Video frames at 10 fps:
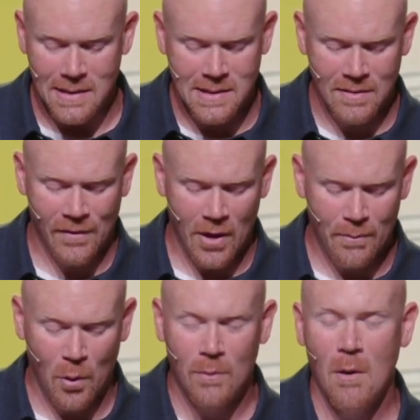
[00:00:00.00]
This is a very
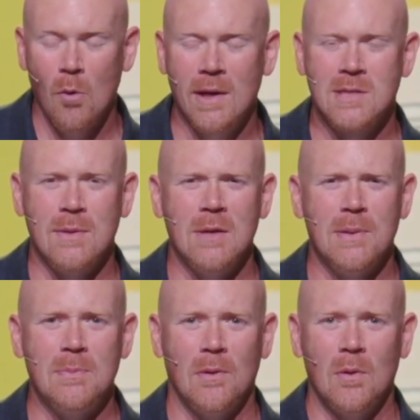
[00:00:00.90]
important moment. As many
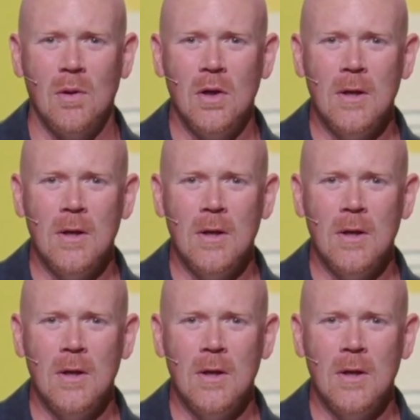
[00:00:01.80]
people,